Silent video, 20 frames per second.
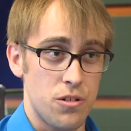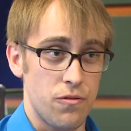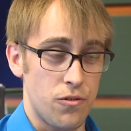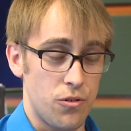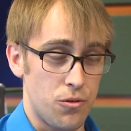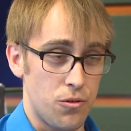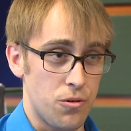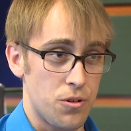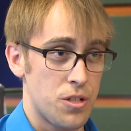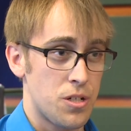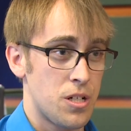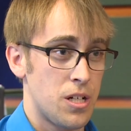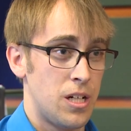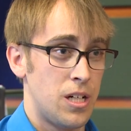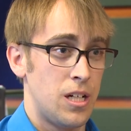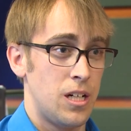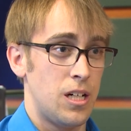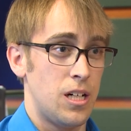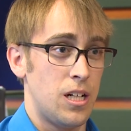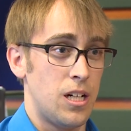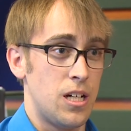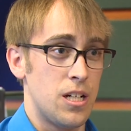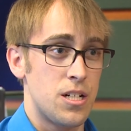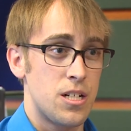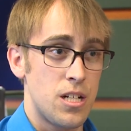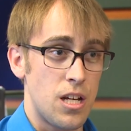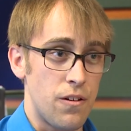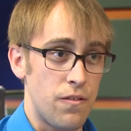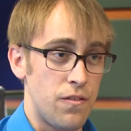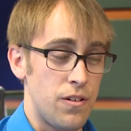of course,
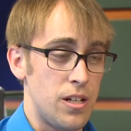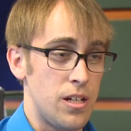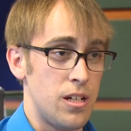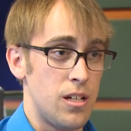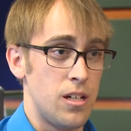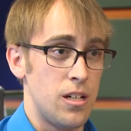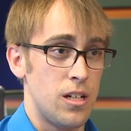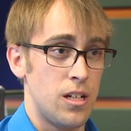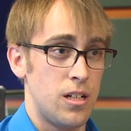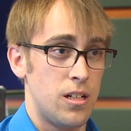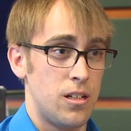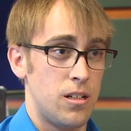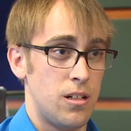safety,